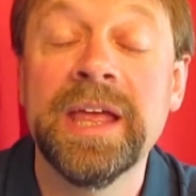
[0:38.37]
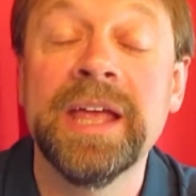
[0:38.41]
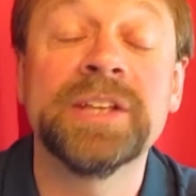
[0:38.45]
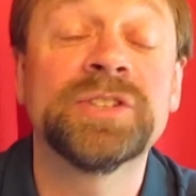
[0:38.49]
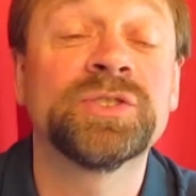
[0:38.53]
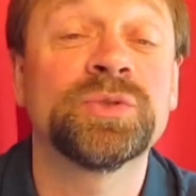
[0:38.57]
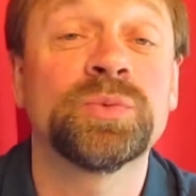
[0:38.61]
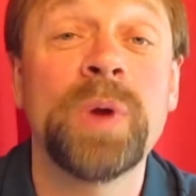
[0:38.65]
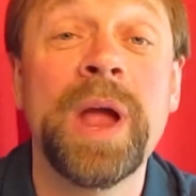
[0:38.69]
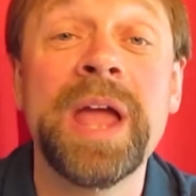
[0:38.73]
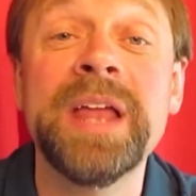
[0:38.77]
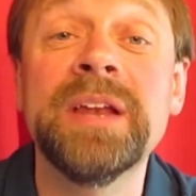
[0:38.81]

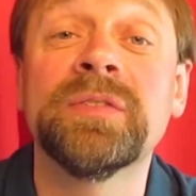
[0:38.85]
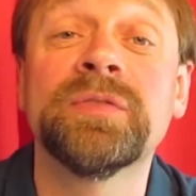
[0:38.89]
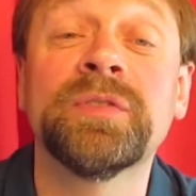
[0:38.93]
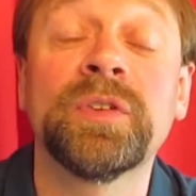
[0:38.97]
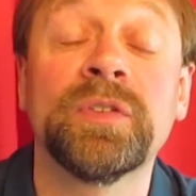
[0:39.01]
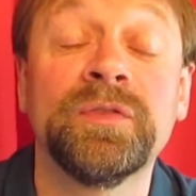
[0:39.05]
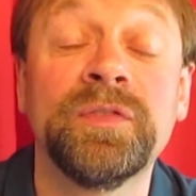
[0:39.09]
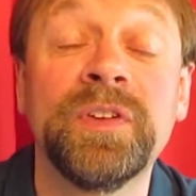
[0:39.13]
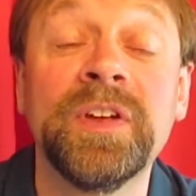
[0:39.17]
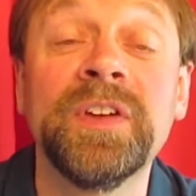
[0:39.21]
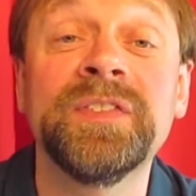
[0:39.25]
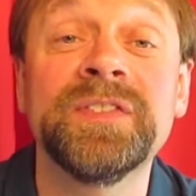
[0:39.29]
It's rated
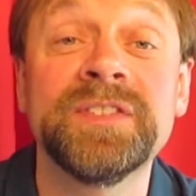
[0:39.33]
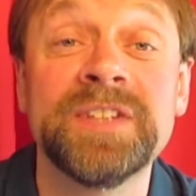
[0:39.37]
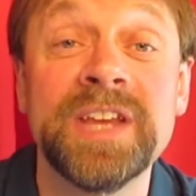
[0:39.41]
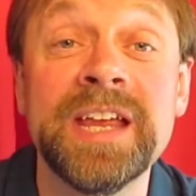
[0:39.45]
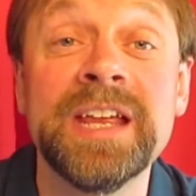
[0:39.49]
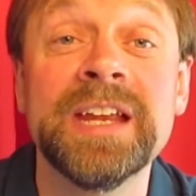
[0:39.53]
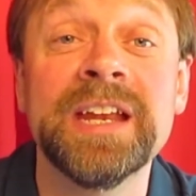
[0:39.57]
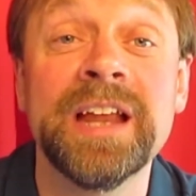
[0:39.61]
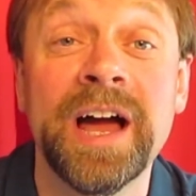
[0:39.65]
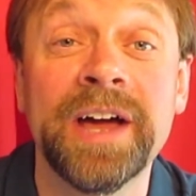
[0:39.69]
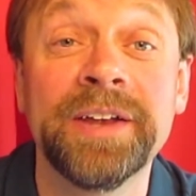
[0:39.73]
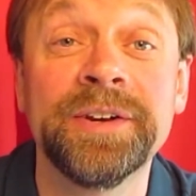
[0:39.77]
for
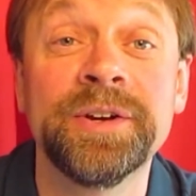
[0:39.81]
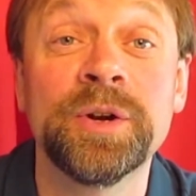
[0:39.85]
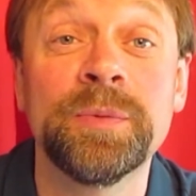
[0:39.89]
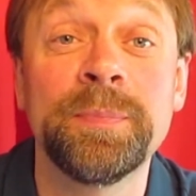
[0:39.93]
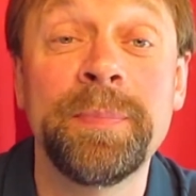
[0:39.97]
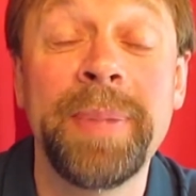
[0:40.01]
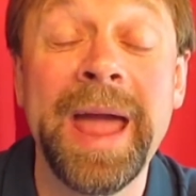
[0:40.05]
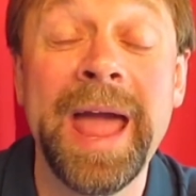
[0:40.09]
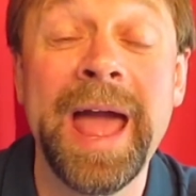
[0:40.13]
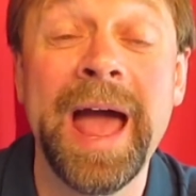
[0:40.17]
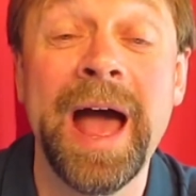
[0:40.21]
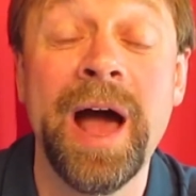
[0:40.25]

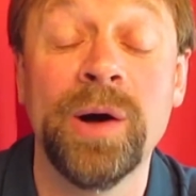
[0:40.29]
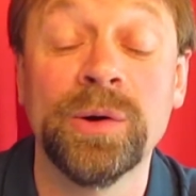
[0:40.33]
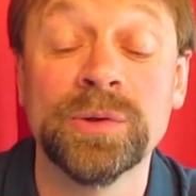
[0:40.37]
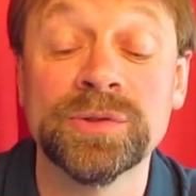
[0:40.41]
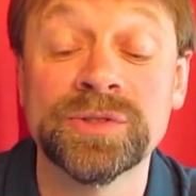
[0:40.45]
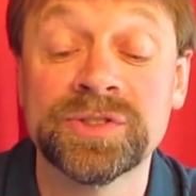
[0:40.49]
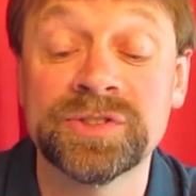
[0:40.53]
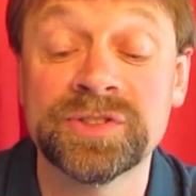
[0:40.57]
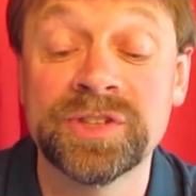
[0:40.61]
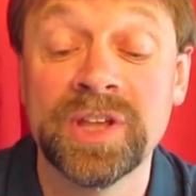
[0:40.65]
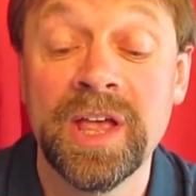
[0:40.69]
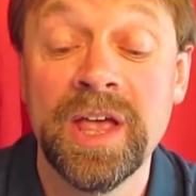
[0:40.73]
1,500
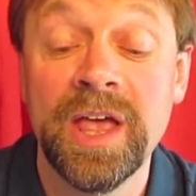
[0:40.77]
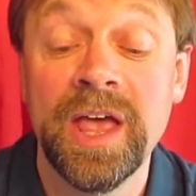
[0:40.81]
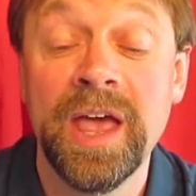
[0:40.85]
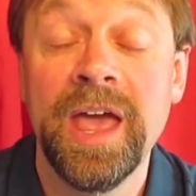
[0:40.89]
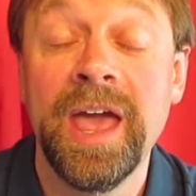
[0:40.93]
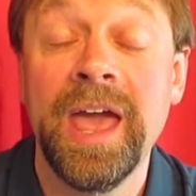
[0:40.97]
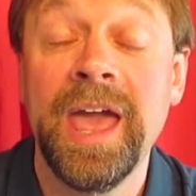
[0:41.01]
pounds,